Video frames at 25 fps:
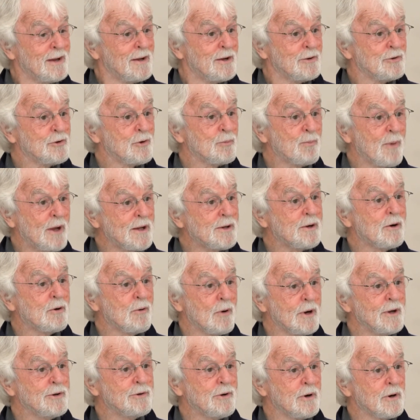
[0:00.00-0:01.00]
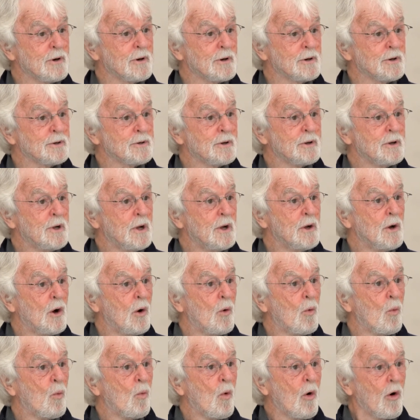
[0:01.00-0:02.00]
to make great art,
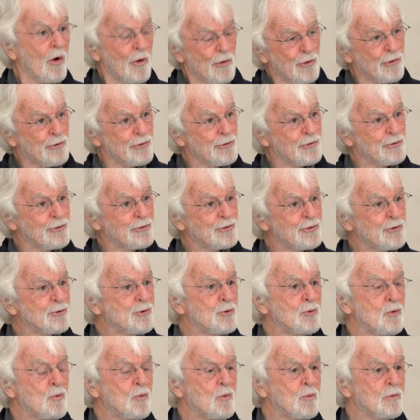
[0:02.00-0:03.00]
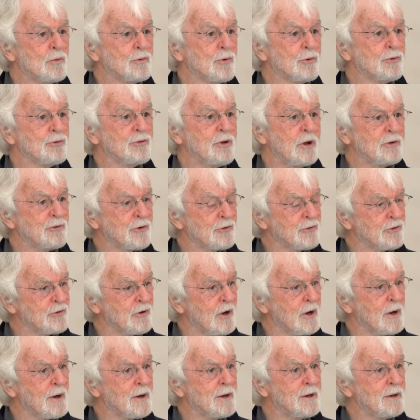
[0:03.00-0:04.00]
was to set
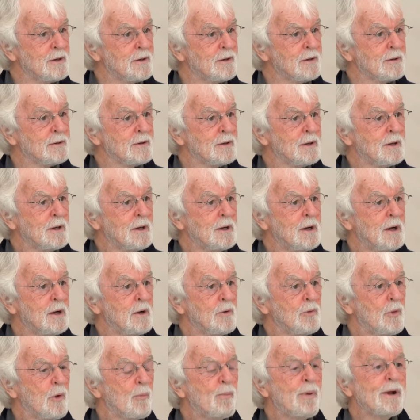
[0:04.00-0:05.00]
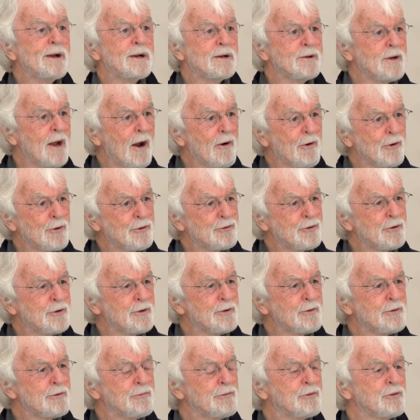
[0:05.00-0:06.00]
aside the big
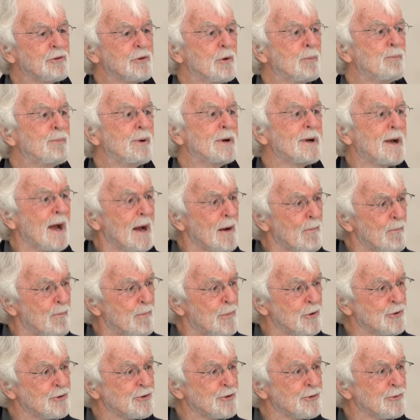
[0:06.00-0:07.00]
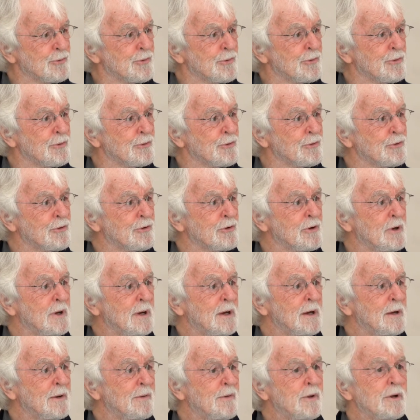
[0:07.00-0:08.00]
narratives, the big ambitions,
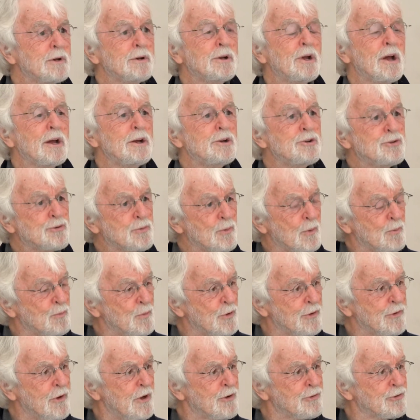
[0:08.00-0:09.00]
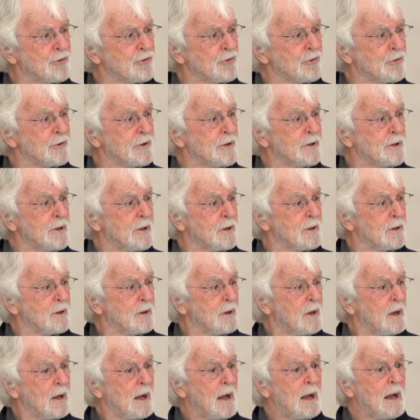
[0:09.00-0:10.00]
the engagement with history,
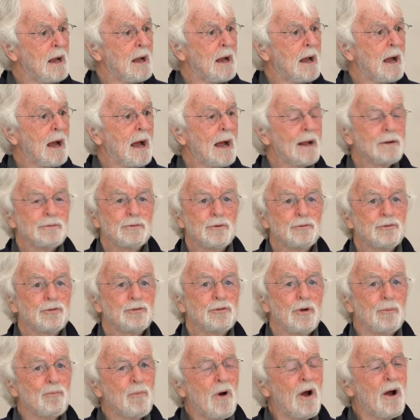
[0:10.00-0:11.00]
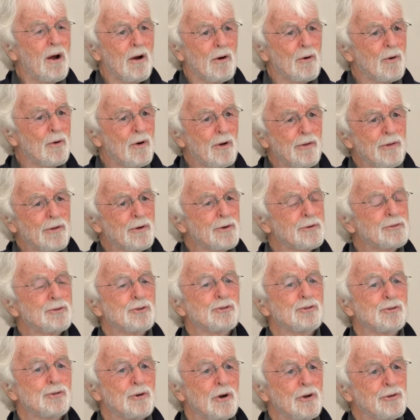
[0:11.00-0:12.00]
and somehow or other
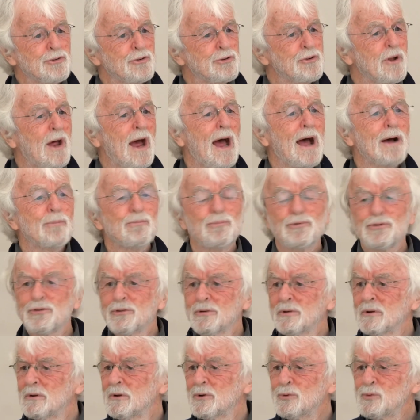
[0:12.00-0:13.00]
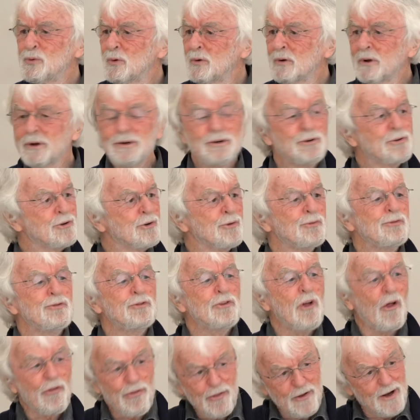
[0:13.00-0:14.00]
trust absolutely to
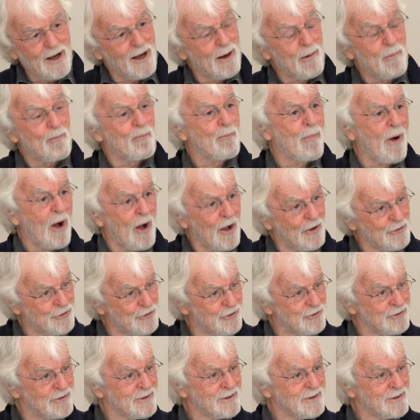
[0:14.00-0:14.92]
nothing but